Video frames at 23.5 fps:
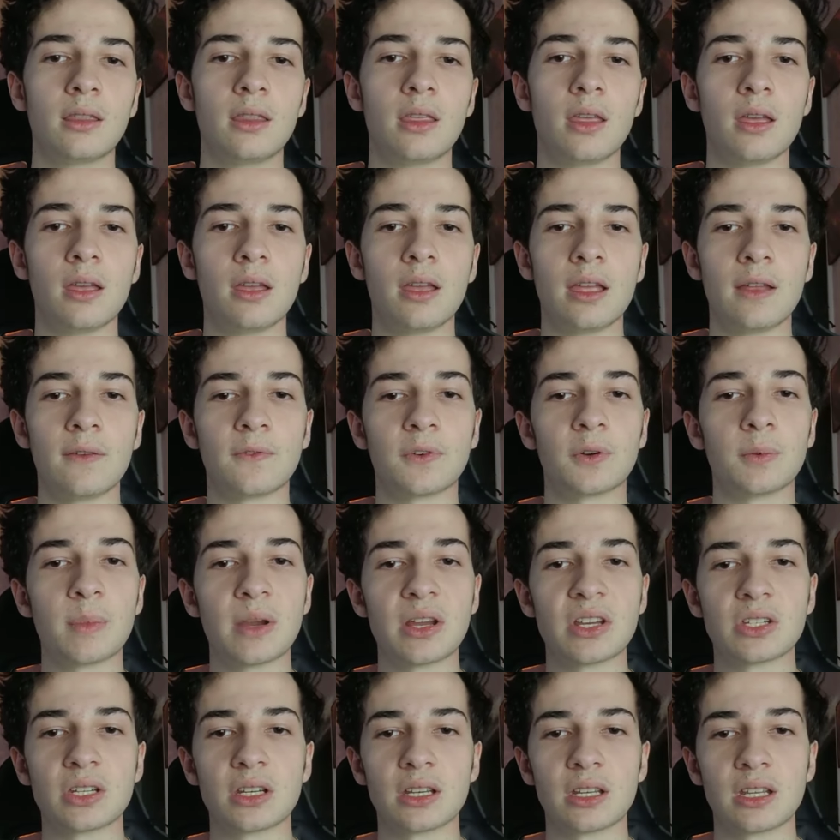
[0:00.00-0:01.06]
the
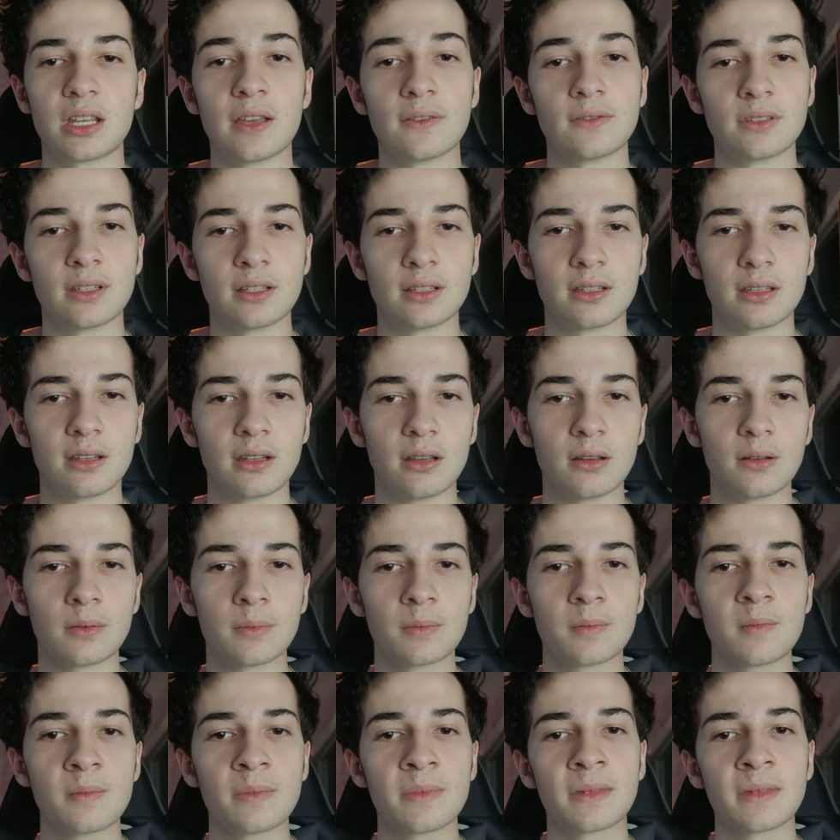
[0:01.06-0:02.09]
information gives it to you.